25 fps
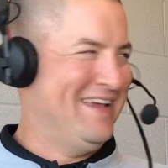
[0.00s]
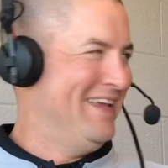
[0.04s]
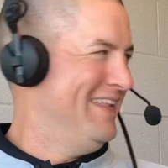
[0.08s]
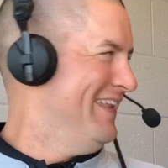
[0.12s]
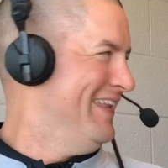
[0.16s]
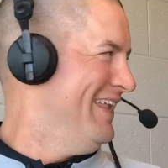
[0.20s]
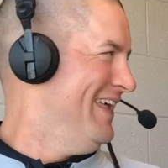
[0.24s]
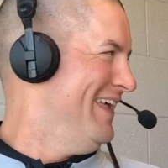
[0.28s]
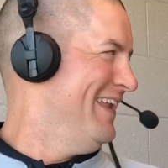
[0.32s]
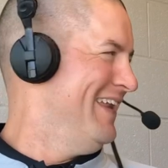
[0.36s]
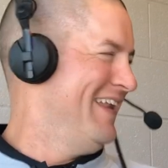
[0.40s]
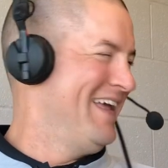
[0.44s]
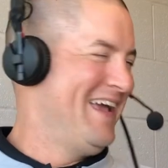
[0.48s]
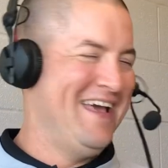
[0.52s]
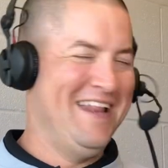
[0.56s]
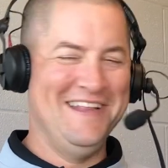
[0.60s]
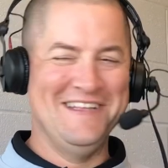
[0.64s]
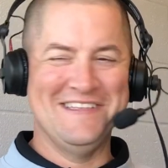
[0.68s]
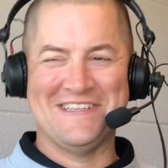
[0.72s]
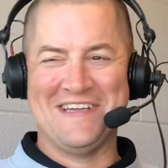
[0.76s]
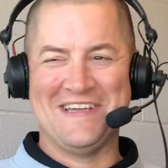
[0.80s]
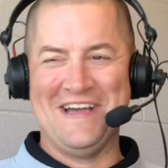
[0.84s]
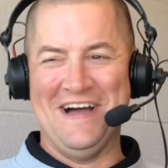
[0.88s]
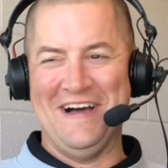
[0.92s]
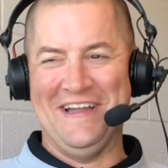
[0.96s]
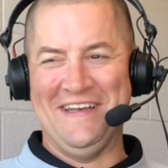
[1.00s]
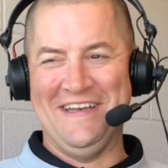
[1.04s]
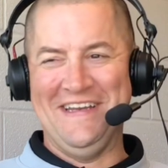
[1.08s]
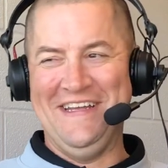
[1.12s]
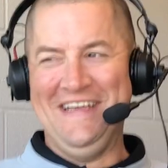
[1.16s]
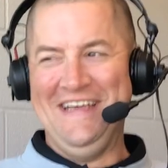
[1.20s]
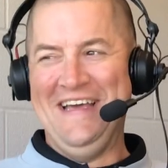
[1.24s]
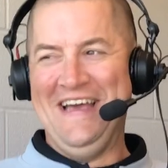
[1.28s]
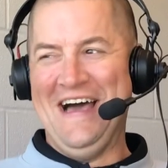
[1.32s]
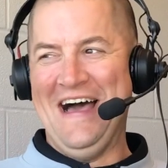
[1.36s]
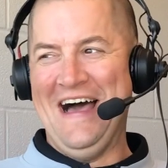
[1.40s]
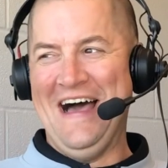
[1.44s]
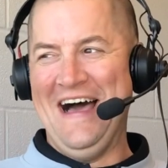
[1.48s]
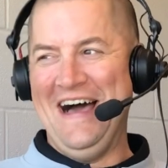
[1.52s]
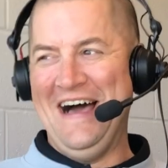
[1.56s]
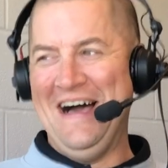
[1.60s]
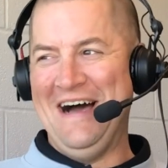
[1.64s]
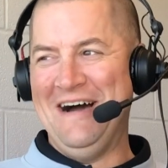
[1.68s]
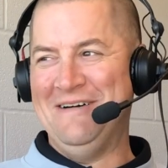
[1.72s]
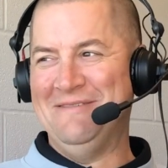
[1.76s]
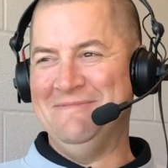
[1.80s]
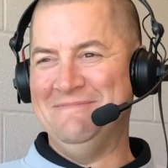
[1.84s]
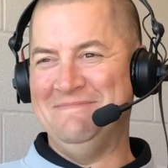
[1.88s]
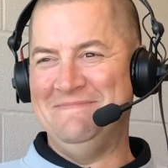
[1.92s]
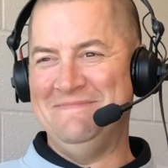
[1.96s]
and he's gone.
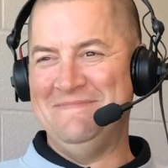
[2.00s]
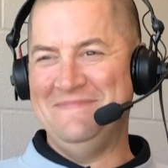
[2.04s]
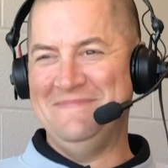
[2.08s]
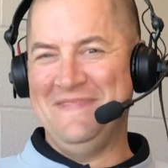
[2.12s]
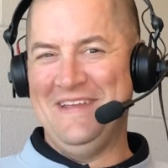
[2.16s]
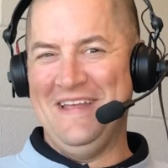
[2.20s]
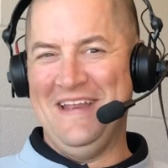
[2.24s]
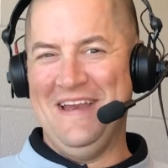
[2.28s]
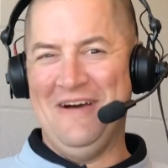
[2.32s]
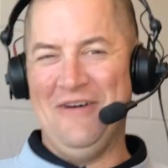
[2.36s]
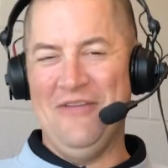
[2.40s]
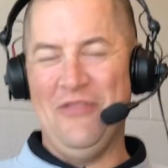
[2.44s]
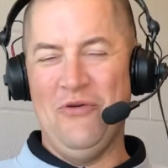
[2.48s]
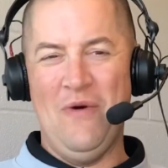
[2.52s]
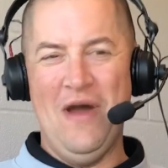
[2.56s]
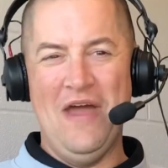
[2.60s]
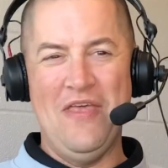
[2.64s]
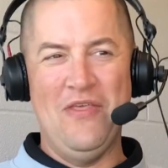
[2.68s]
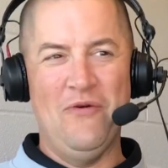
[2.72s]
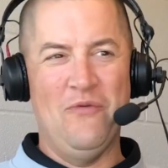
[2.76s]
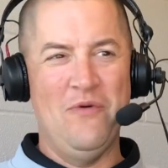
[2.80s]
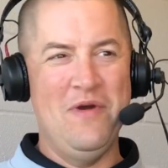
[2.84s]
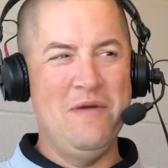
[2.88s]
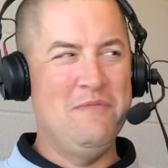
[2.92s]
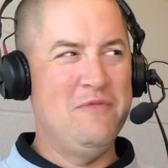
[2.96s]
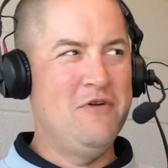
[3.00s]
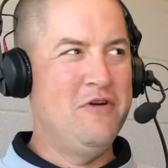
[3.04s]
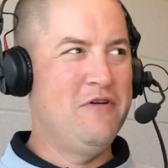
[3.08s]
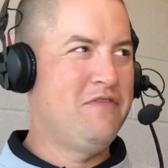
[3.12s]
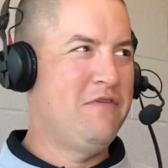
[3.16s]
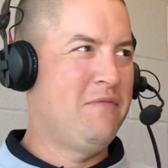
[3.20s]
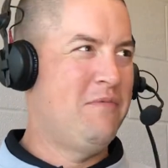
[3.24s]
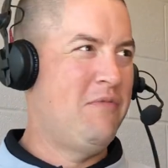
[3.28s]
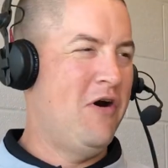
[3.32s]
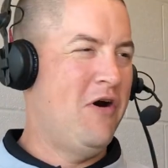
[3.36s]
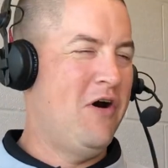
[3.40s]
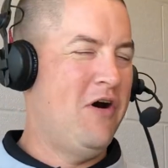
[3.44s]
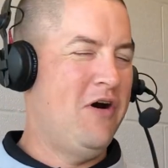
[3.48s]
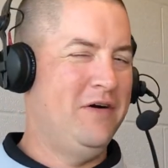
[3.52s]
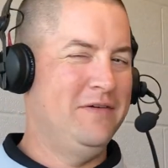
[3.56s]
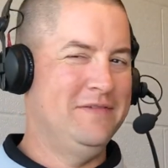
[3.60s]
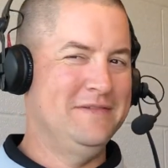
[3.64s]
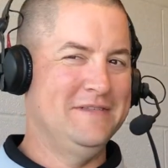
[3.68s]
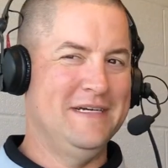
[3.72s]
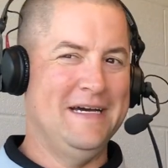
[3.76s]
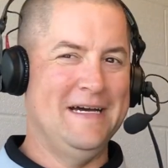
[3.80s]
The way that we moved the ball,